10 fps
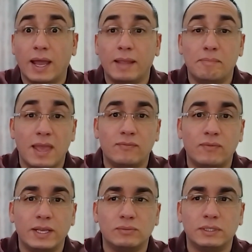I may
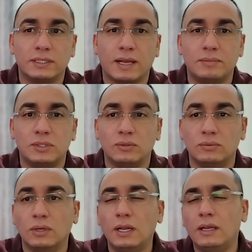face when it comes
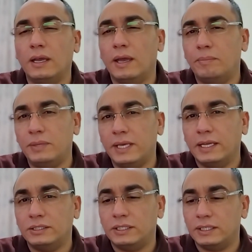to a
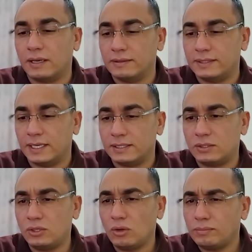phd
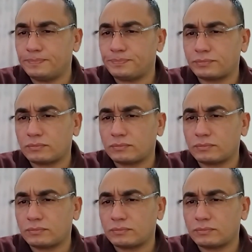contest so